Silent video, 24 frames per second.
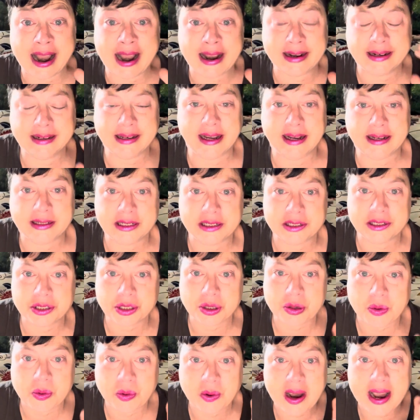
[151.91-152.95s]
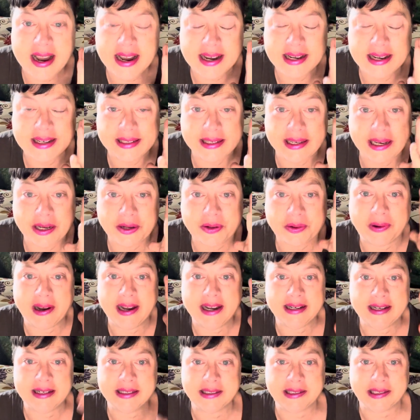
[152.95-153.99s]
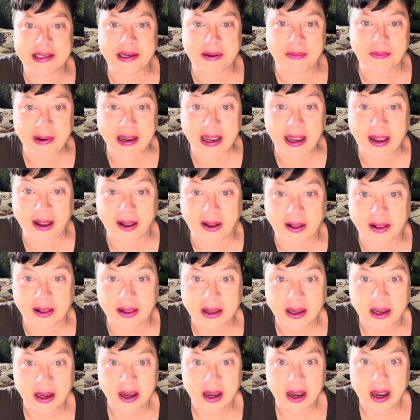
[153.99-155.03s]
ding, like this crazy, crazy bell.